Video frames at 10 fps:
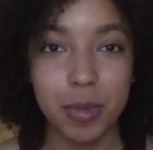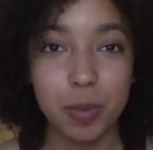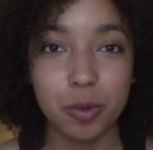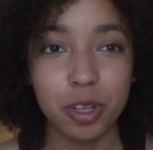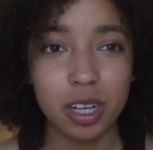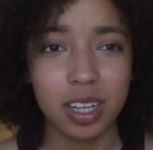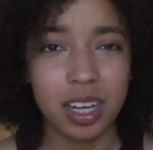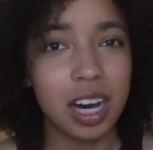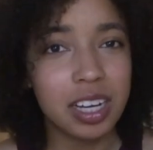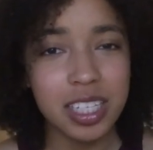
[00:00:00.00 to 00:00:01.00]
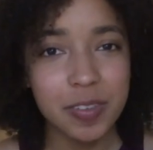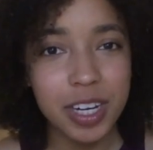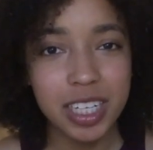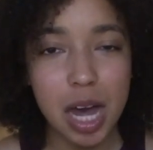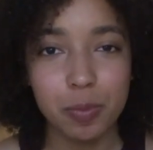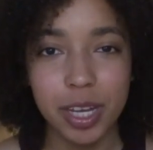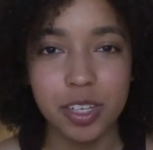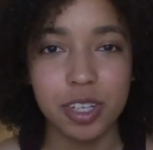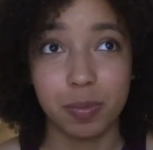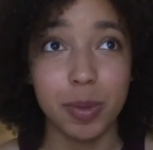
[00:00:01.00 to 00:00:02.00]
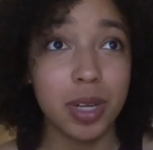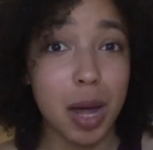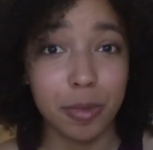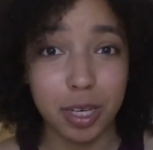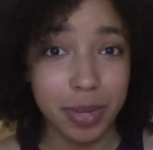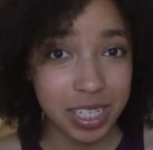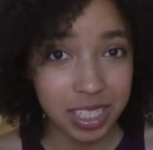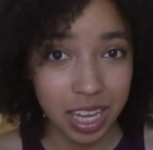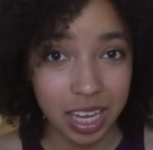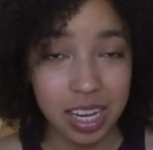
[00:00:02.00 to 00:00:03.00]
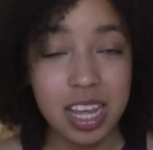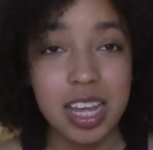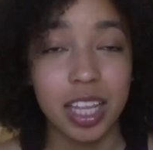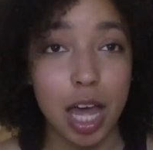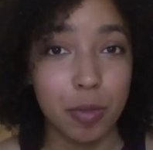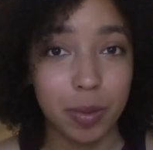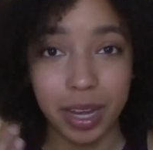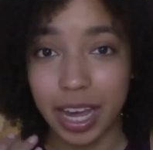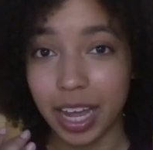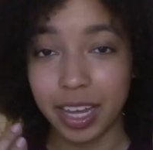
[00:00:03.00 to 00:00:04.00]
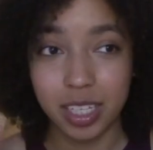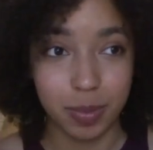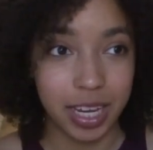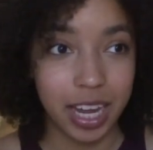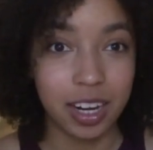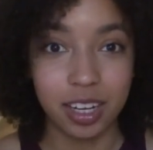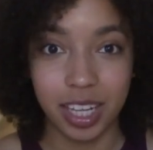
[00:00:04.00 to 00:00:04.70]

People were honestly very complimentary. People complimented my skin, complimented my eyes, my hair.